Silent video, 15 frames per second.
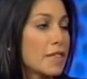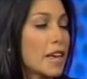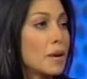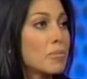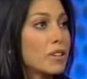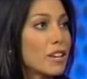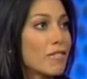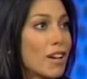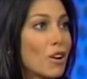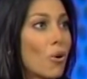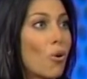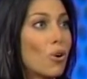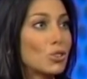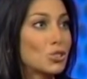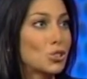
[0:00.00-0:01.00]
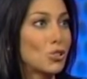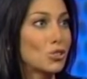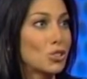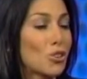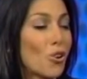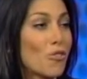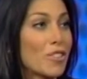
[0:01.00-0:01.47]
They believe that all
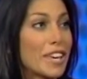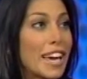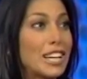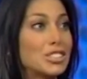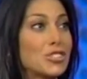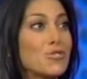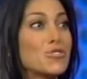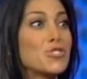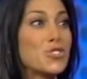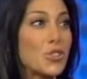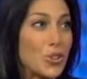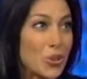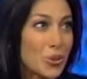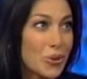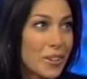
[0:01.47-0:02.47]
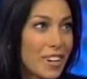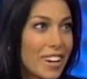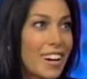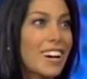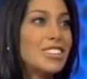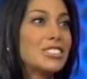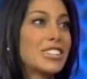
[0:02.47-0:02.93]
children over the age of 2
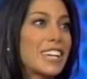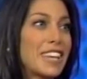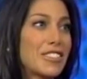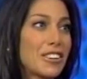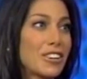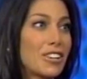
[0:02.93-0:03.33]
should get their